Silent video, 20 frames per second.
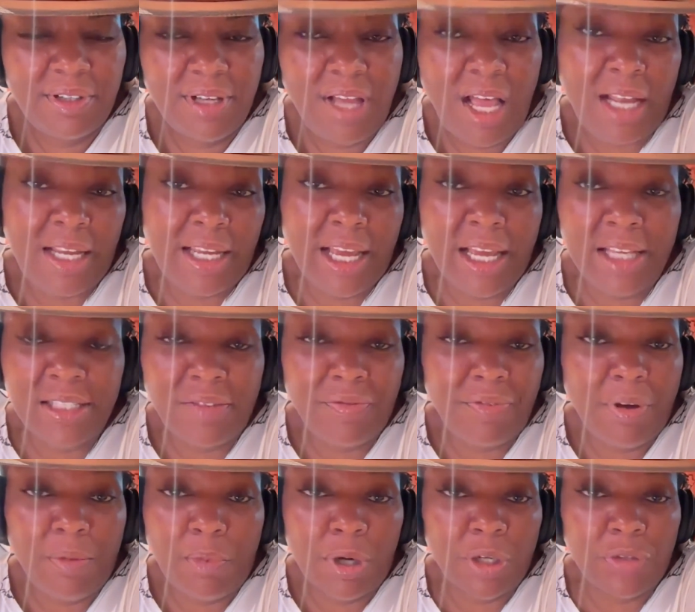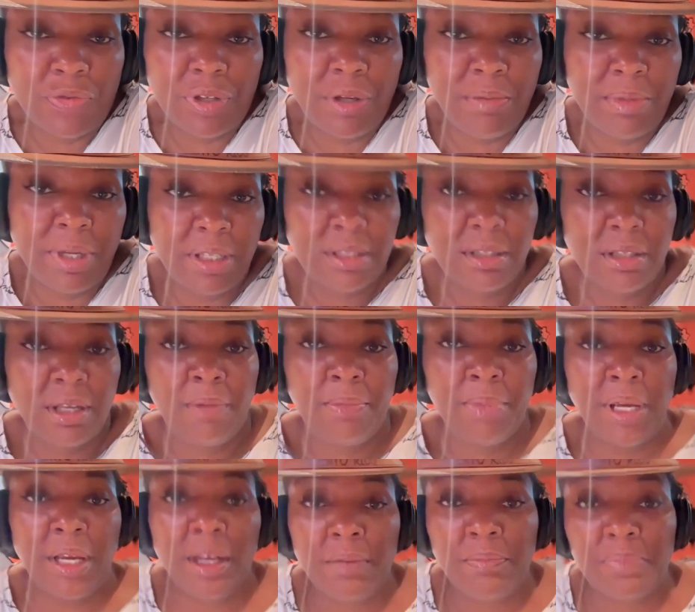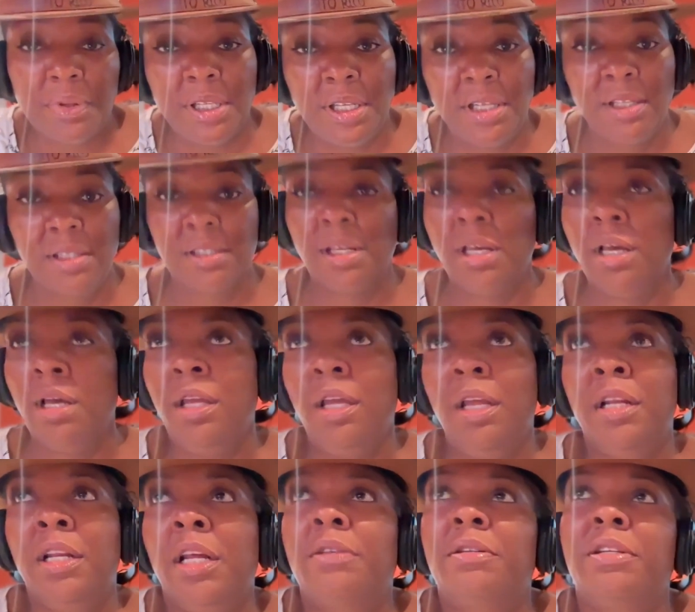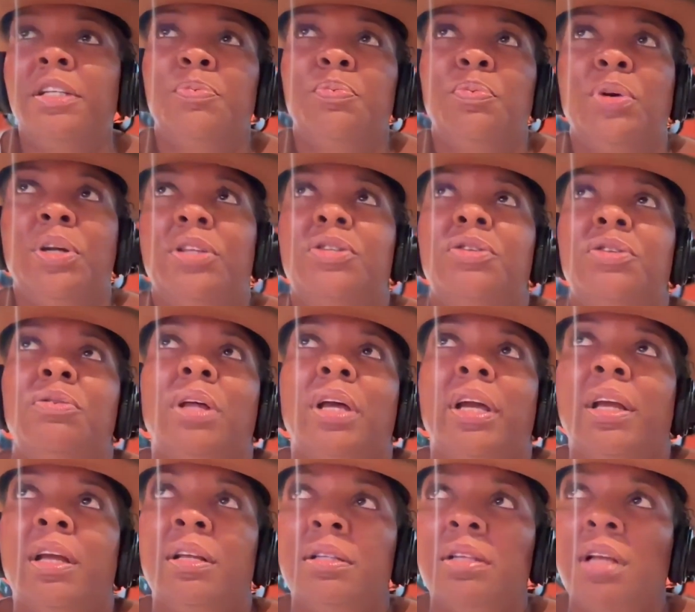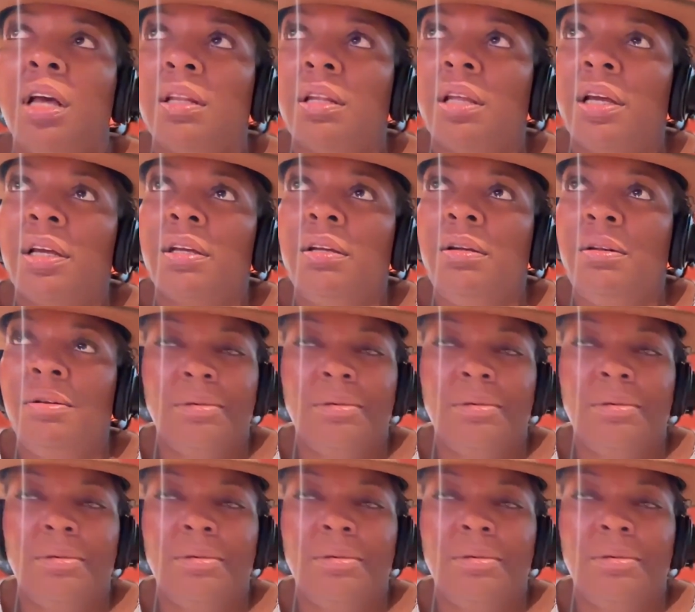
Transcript: I guess if that works for them, please. And at this point too, like it's not like you know.